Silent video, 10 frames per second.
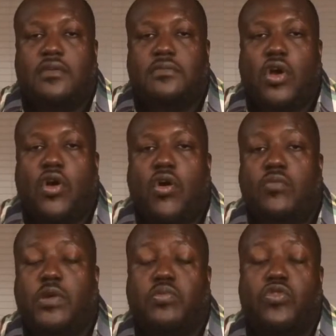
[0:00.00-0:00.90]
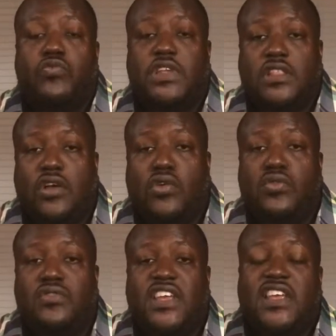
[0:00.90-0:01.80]
home improvement
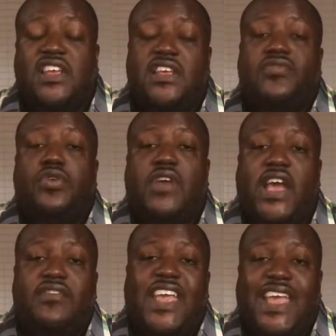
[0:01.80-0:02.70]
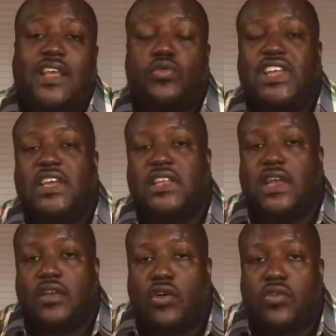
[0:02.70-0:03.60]
loan if you have equity in
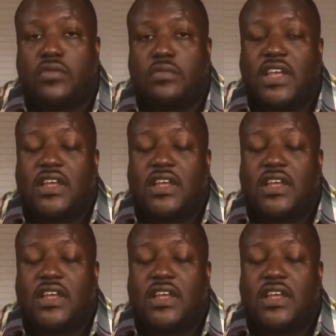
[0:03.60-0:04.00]
that home.